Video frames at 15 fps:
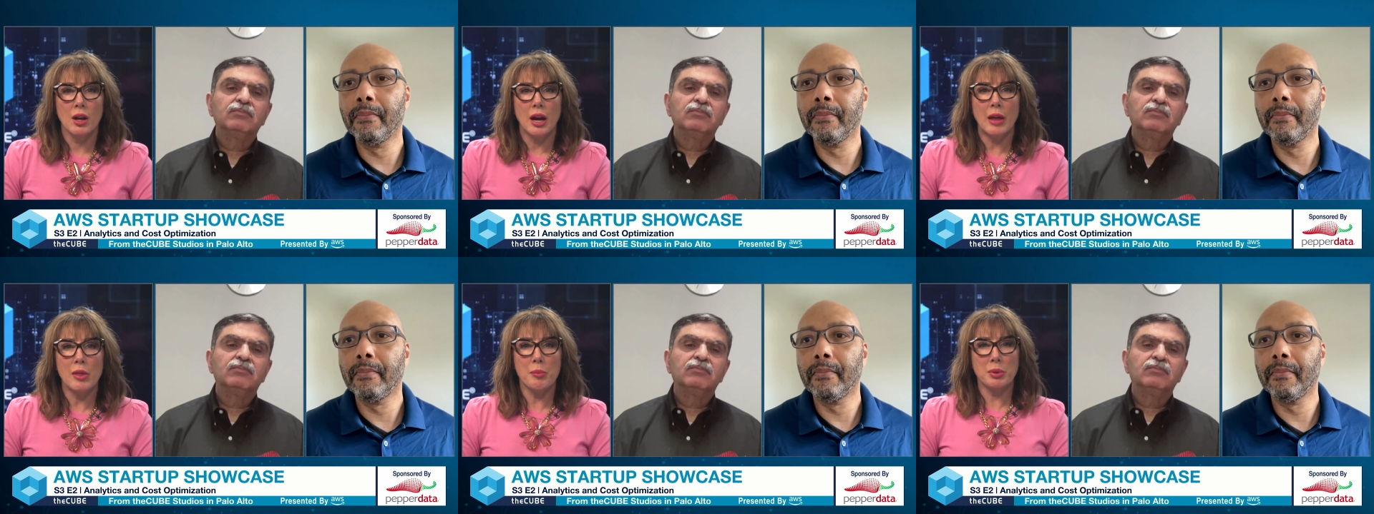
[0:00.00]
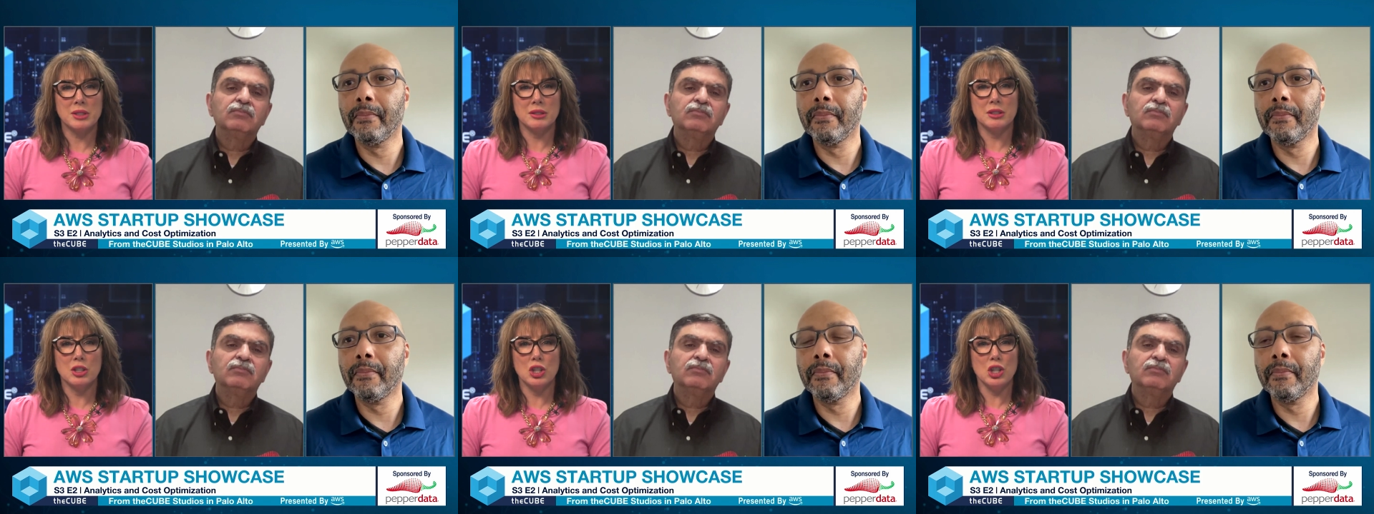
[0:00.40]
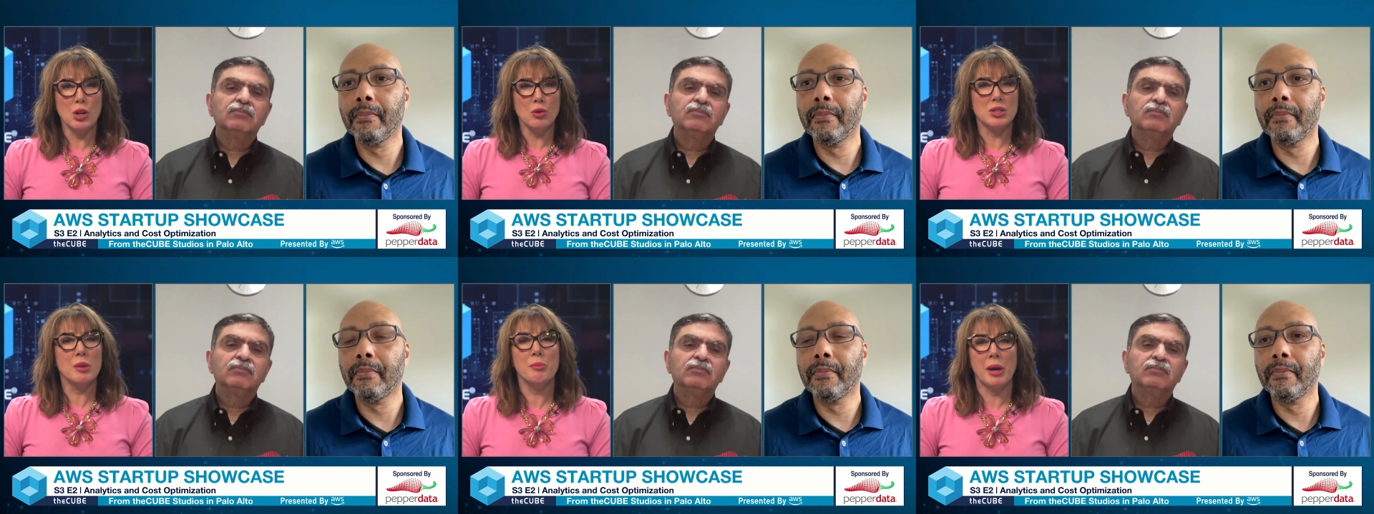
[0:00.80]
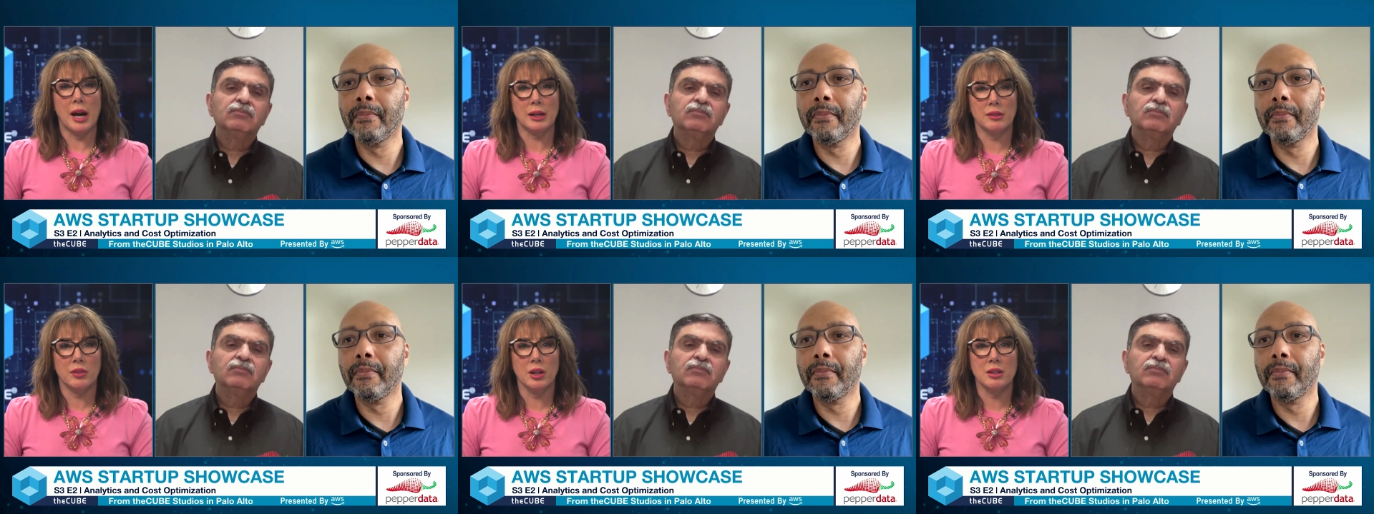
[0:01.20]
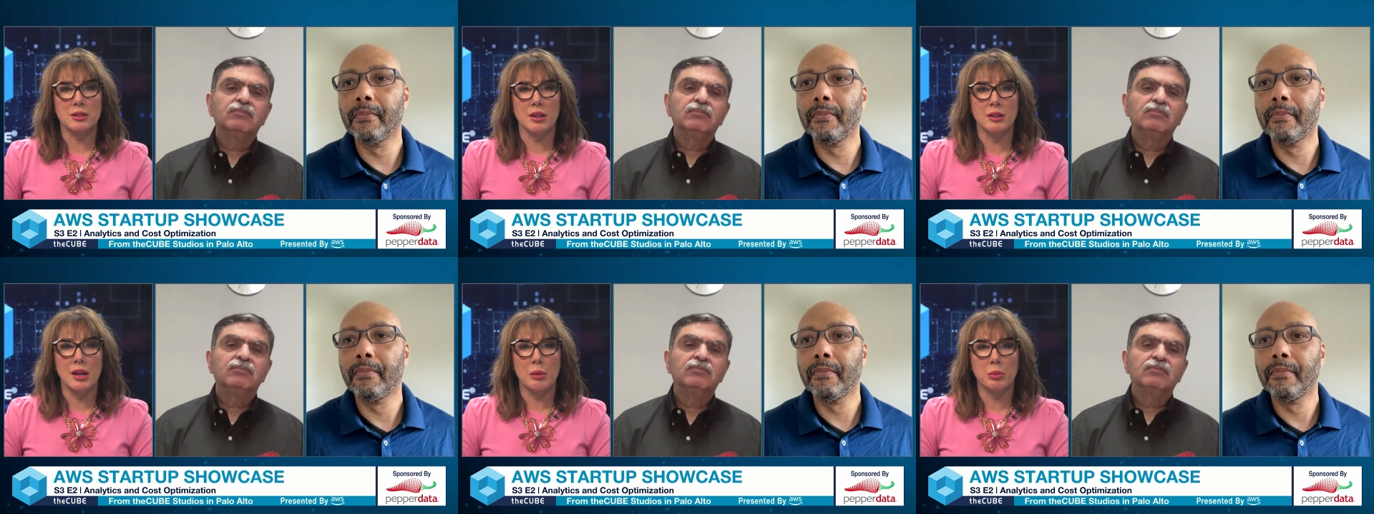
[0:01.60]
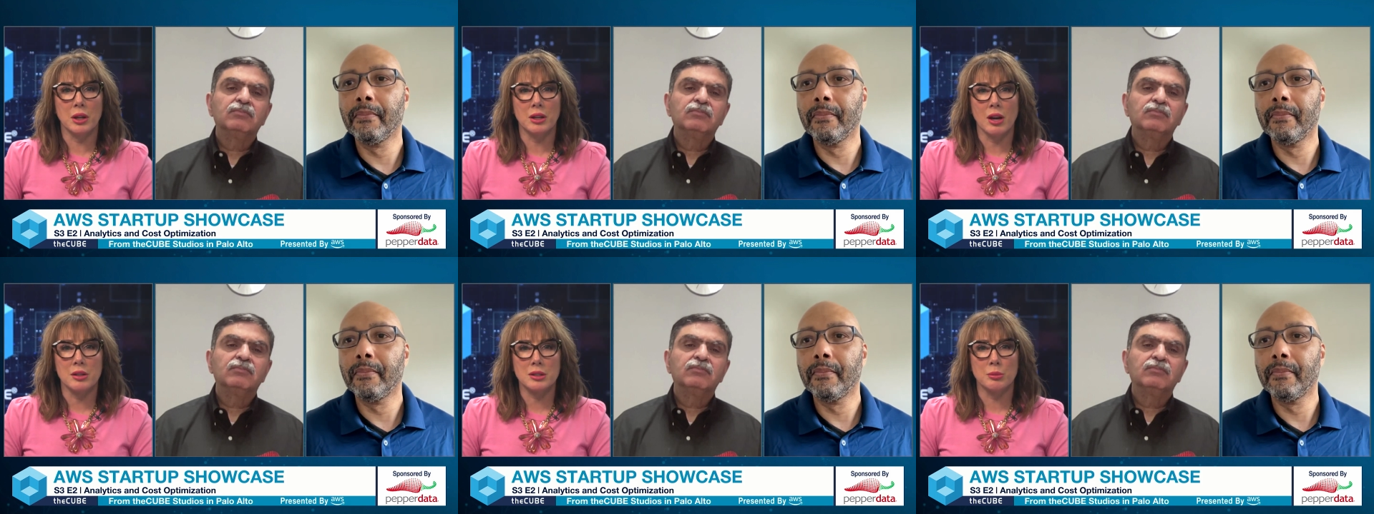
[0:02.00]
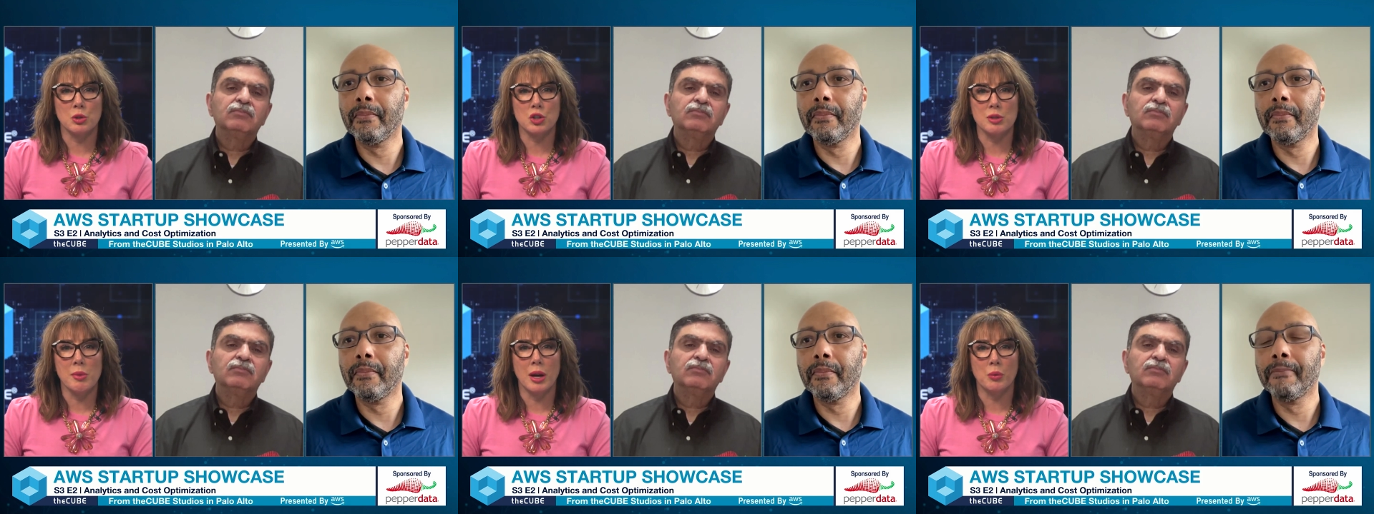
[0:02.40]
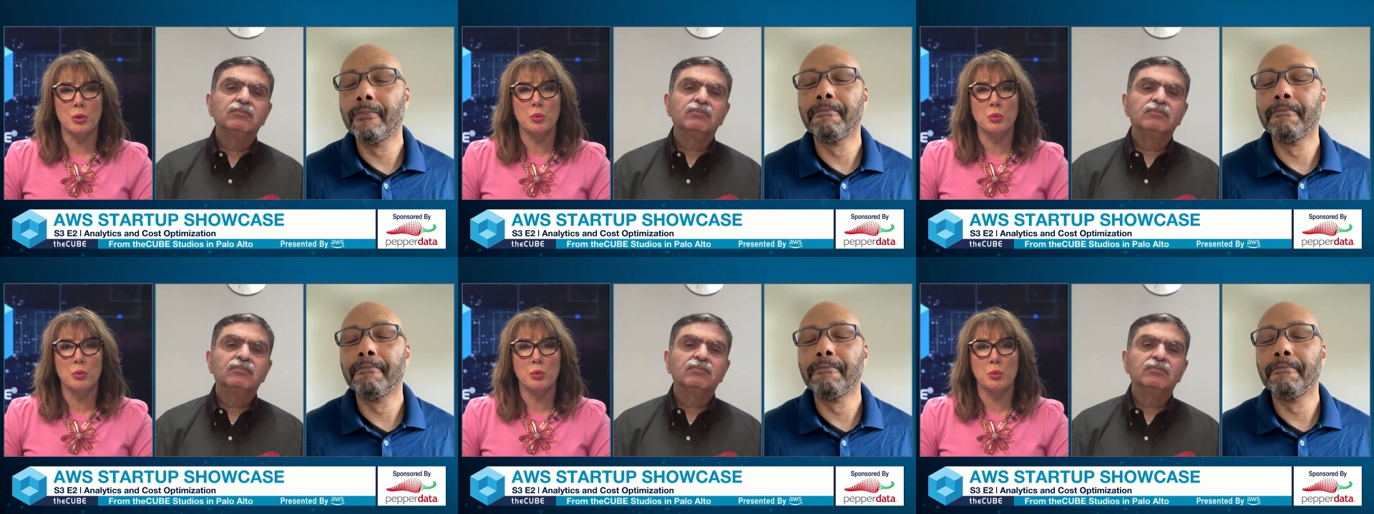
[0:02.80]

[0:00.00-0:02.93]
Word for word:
Speaker 1: and the huge impact that it's enabling customers to make.